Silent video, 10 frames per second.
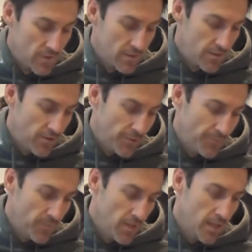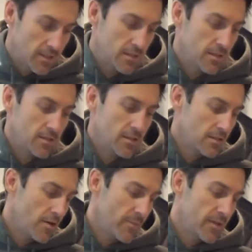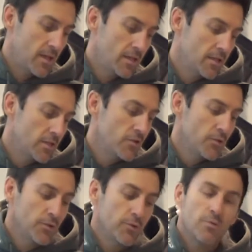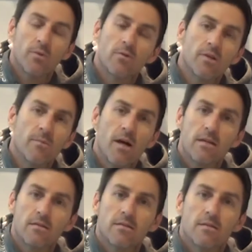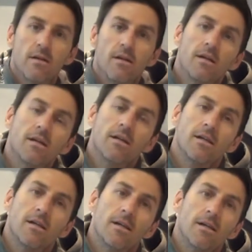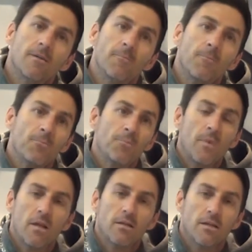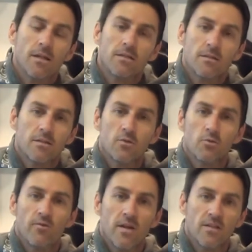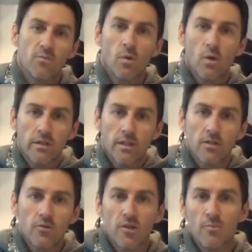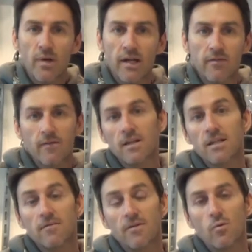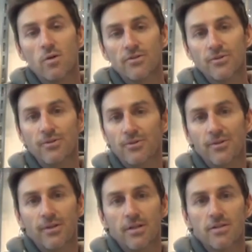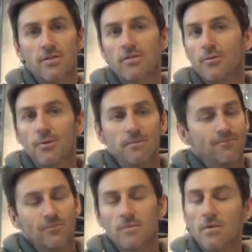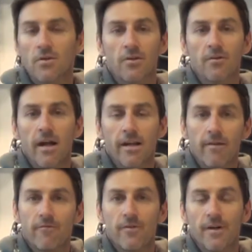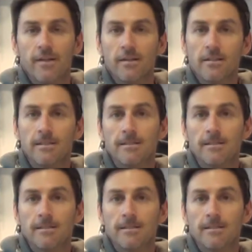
So yeah, it's the type of thing you can do with all your mates. Yeah, it's a good fun sport. You can do it competitively if you want to, or you can just do it knocking around having fun.